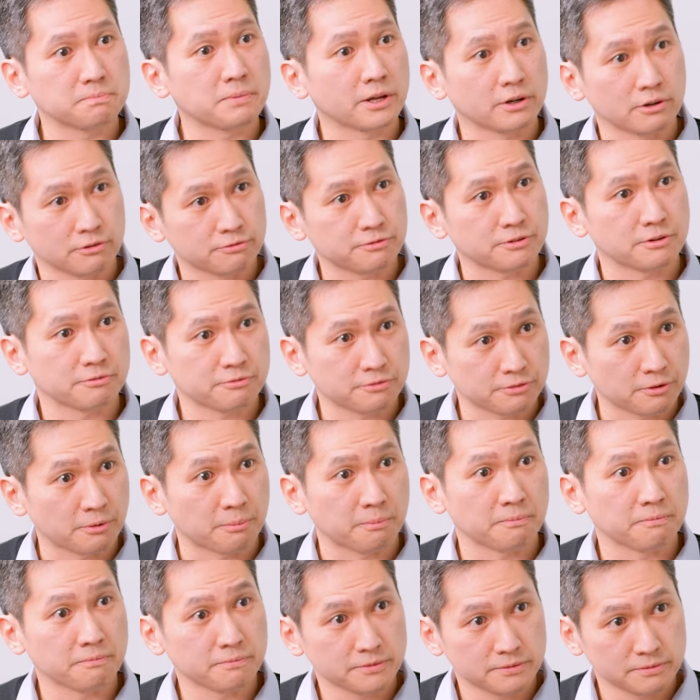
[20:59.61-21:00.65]
benefit
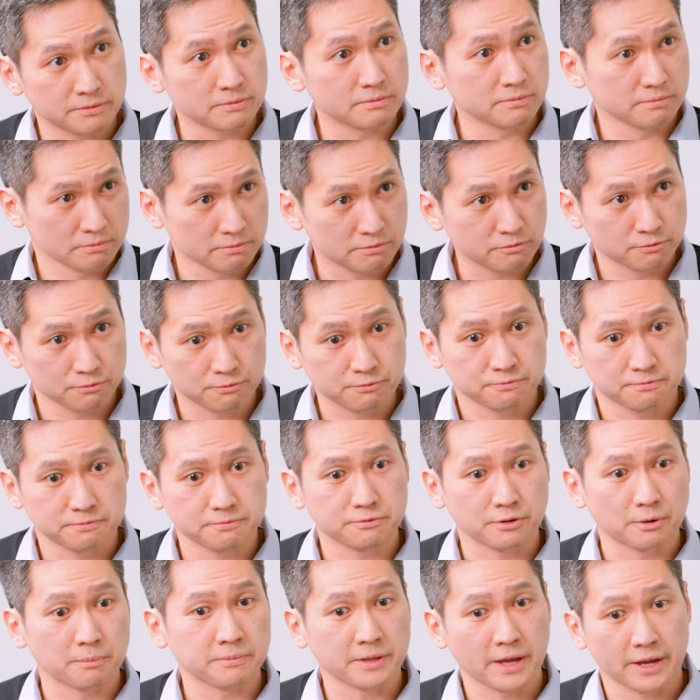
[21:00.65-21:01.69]
from
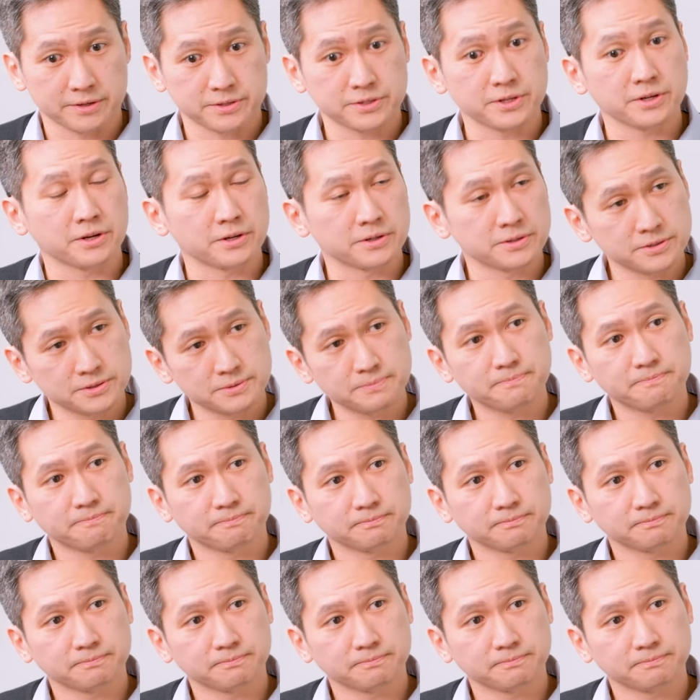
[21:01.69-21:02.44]
that change.